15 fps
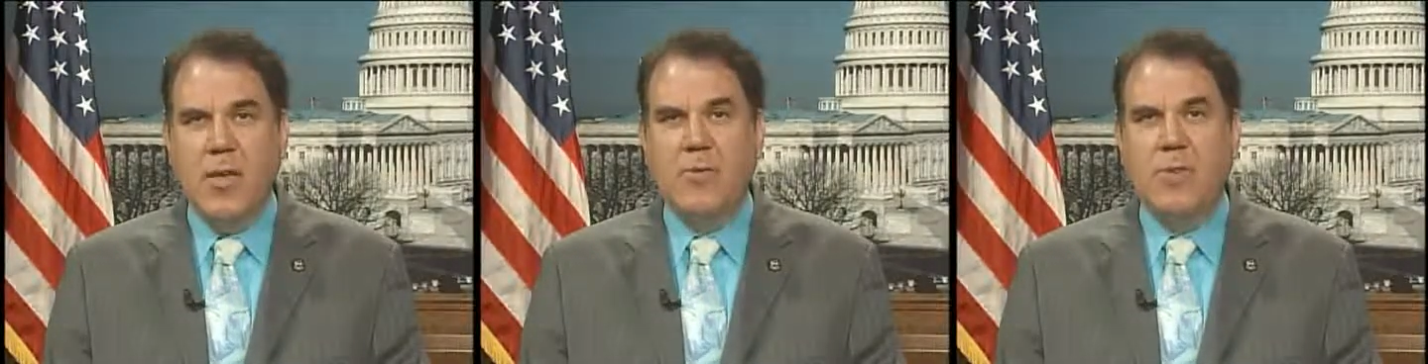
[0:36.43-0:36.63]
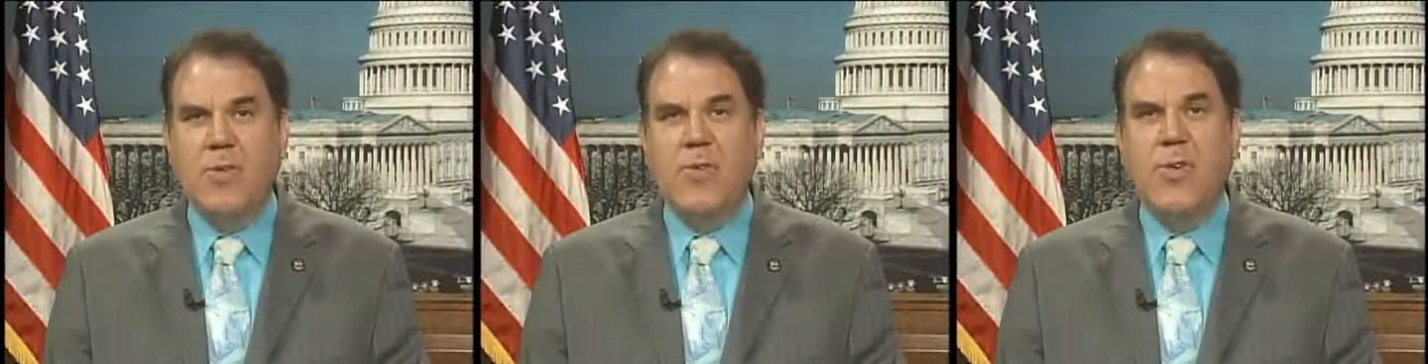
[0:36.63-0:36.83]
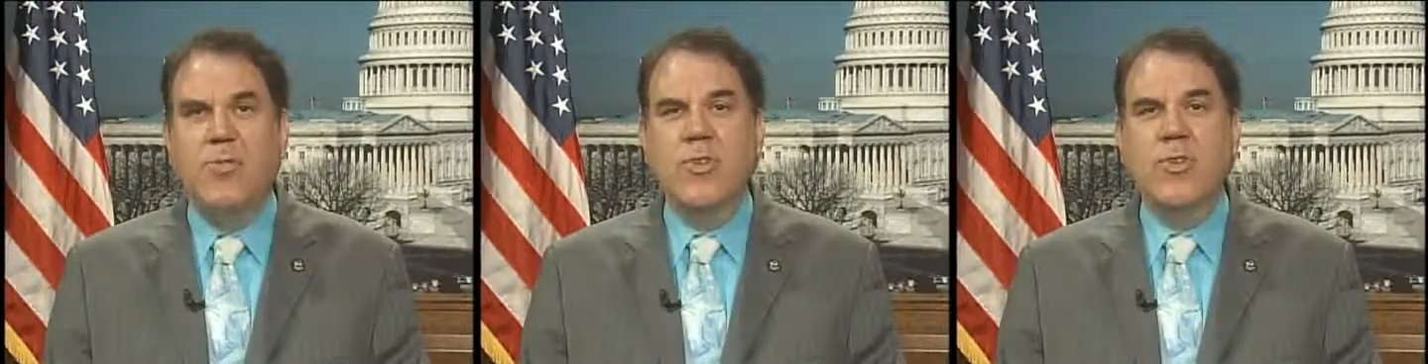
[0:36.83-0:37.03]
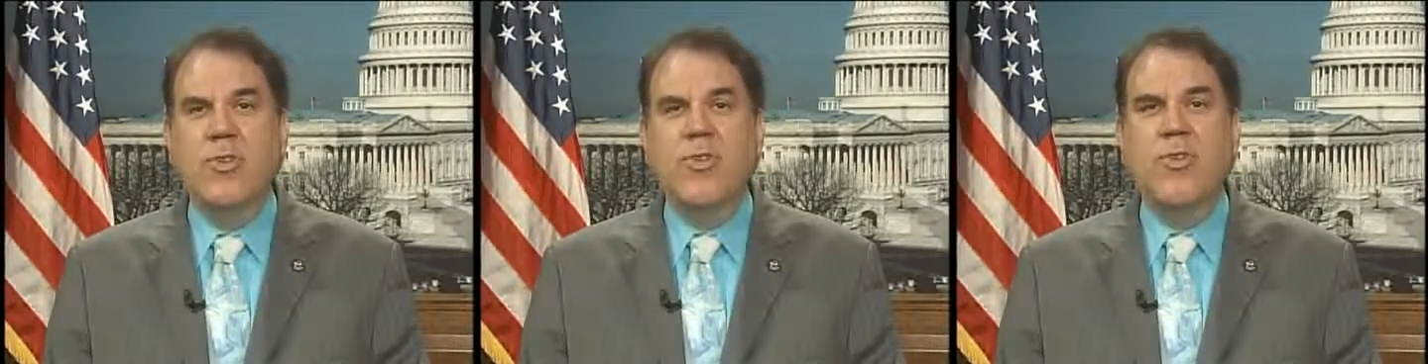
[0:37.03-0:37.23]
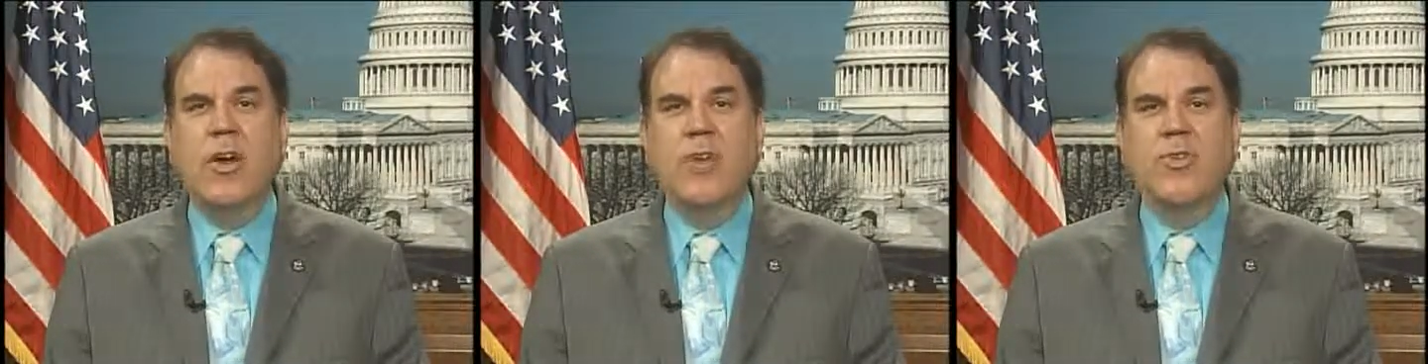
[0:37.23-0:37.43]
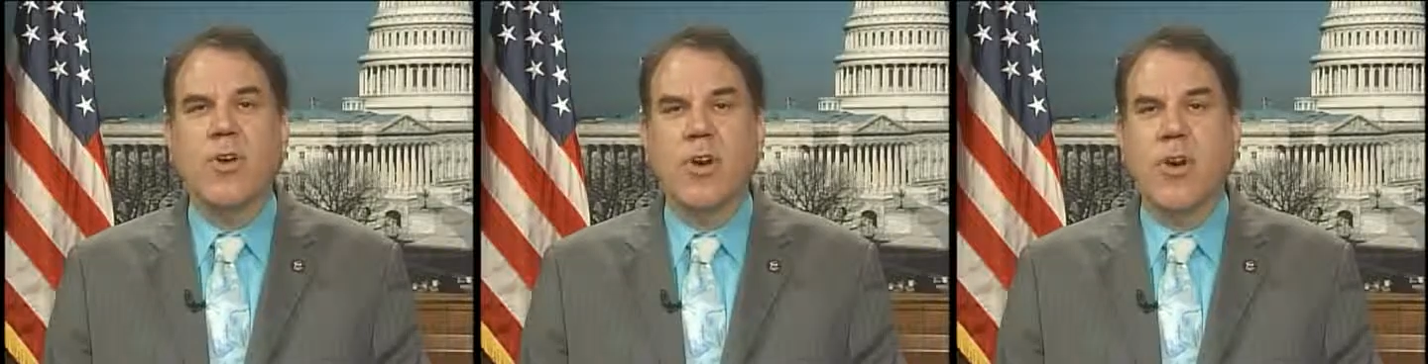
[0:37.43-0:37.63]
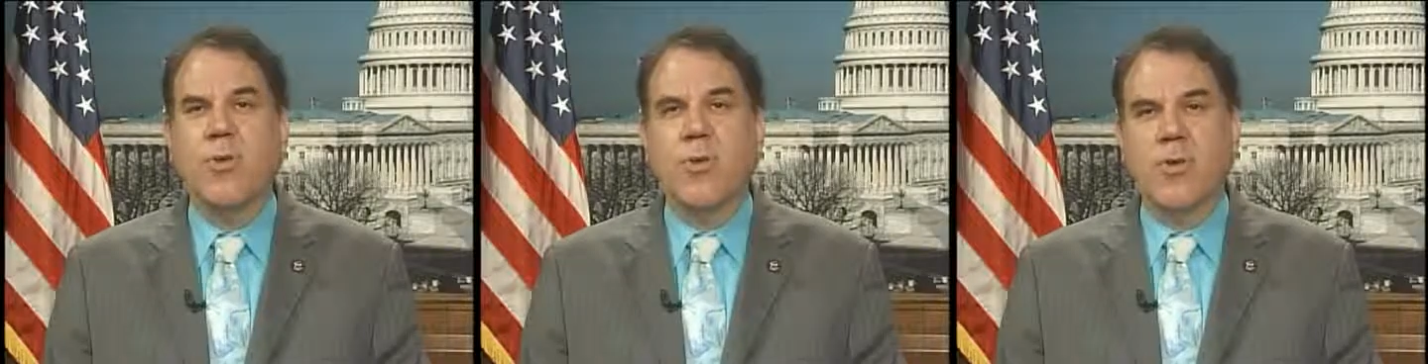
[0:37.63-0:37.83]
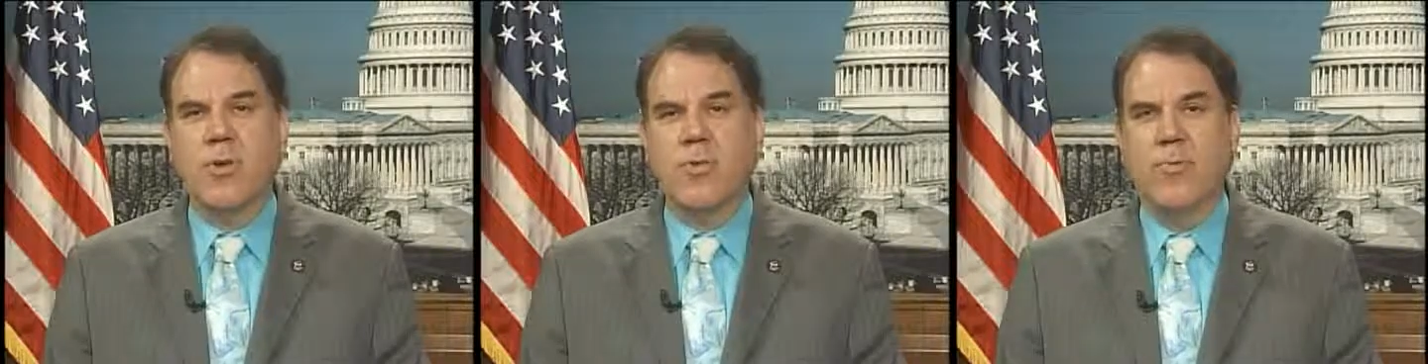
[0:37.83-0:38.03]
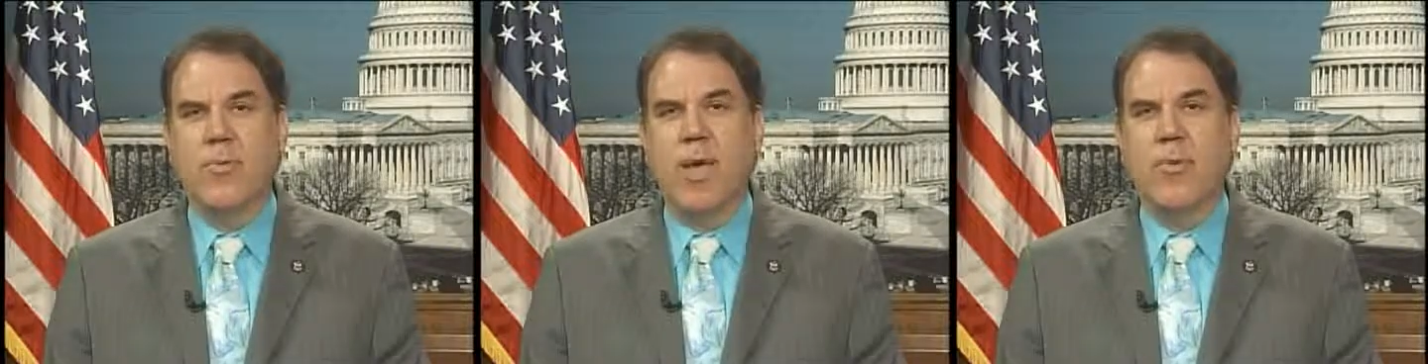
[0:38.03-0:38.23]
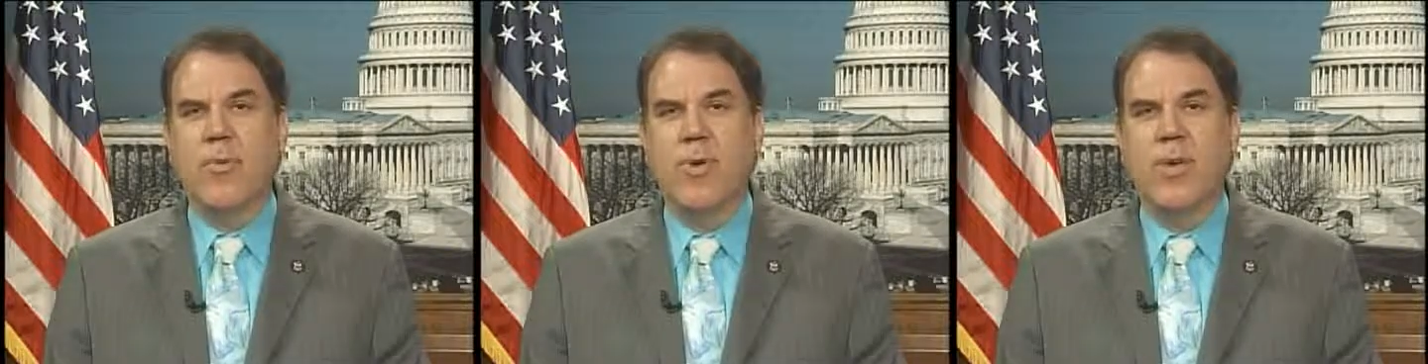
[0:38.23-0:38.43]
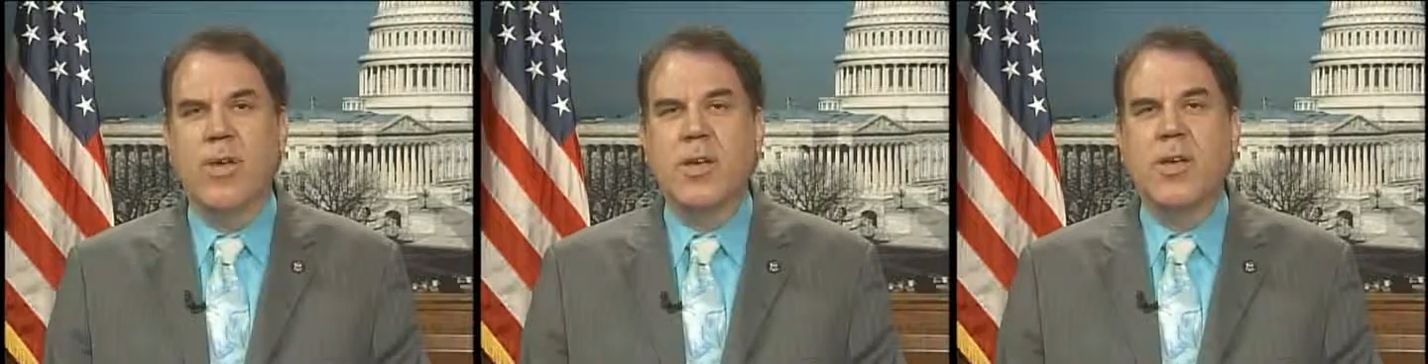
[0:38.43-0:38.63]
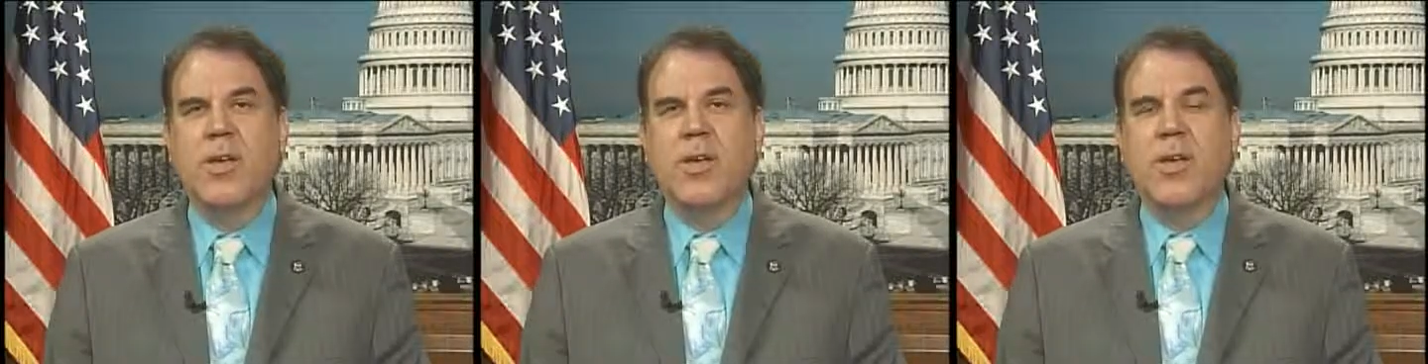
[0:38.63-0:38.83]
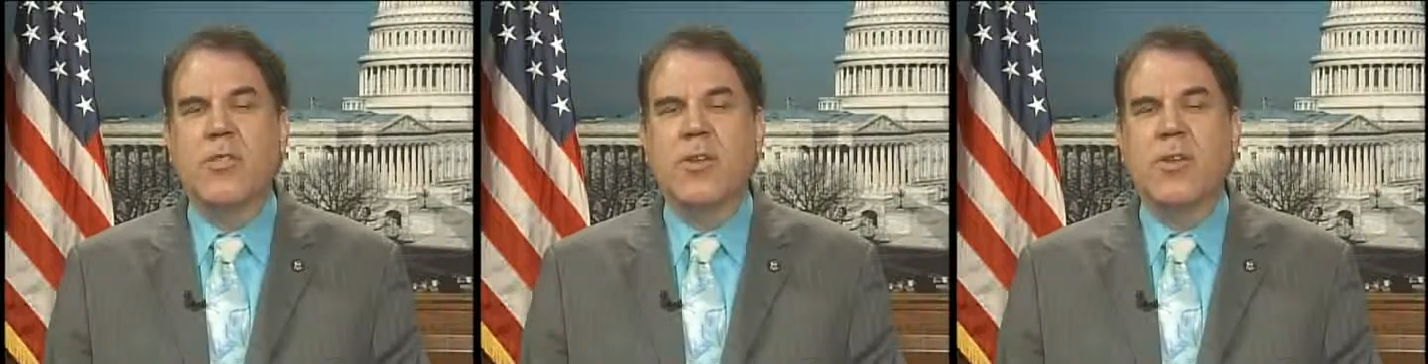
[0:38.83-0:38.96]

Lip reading: refusing to talk to homeowners by putting